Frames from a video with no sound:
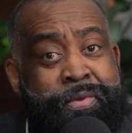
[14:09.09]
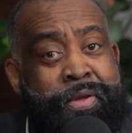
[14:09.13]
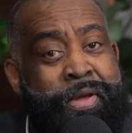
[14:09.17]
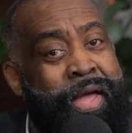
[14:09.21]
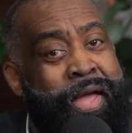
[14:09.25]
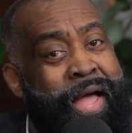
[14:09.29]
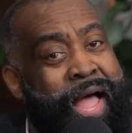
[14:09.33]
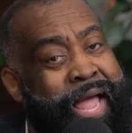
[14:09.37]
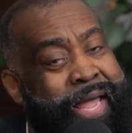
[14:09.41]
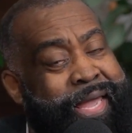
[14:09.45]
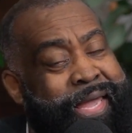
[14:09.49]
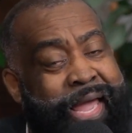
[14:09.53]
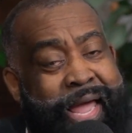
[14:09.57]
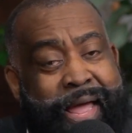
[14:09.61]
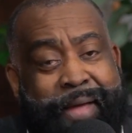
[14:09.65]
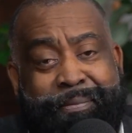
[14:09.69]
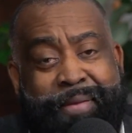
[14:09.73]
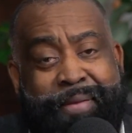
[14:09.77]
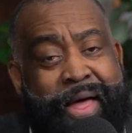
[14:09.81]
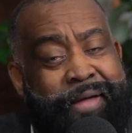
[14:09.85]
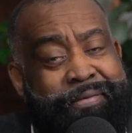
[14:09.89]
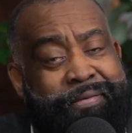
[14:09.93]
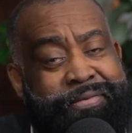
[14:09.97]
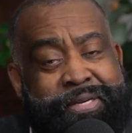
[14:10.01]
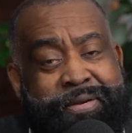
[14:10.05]
I'm
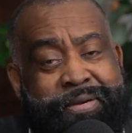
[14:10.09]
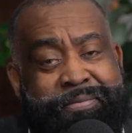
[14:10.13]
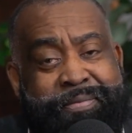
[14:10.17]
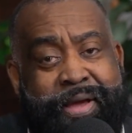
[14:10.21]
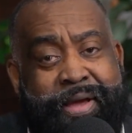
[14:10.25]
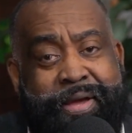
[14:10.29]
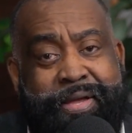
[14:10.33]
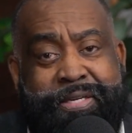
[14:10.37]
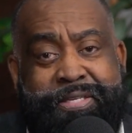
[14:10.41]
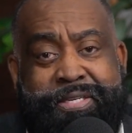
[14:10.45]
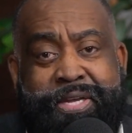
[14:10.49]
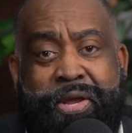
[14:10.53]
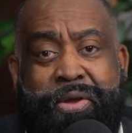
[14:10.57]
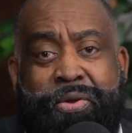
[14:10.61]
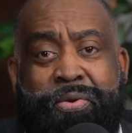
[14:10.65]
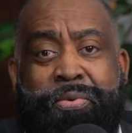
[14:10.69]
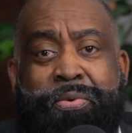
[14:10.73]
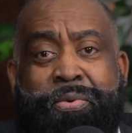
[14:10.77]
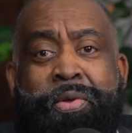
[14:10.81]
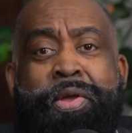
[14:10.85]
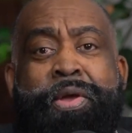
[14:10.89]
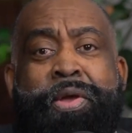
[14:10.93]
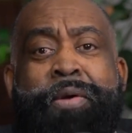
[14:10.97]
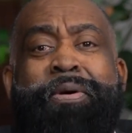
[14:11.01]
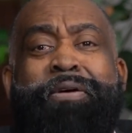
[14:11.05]
obviously I'm not going to say who,
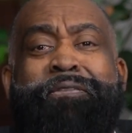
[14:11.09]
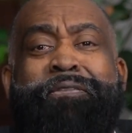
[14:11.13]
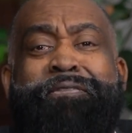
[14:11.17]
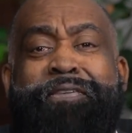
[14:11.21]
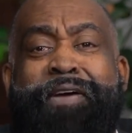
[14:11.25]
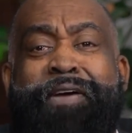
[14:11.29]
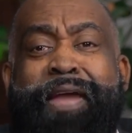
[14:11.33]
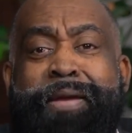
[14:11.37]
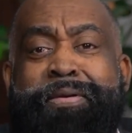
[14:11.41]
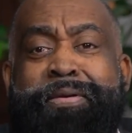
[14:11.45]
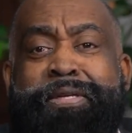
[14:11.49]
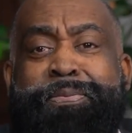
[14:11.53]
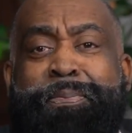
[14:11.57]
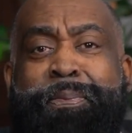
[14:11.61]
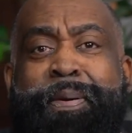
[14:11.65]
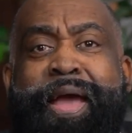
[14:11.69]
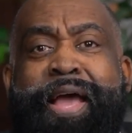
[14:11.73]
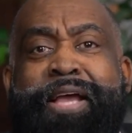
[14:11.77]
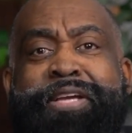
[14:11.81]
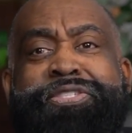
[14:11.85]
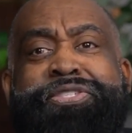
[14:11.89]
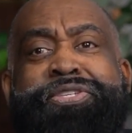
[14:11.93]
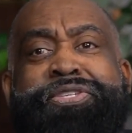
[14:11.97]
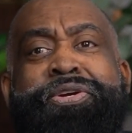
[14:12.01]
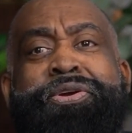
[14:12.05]
but famous
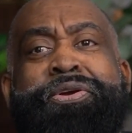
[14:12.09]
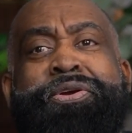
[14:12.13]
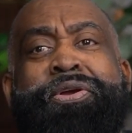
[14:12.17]
pastor,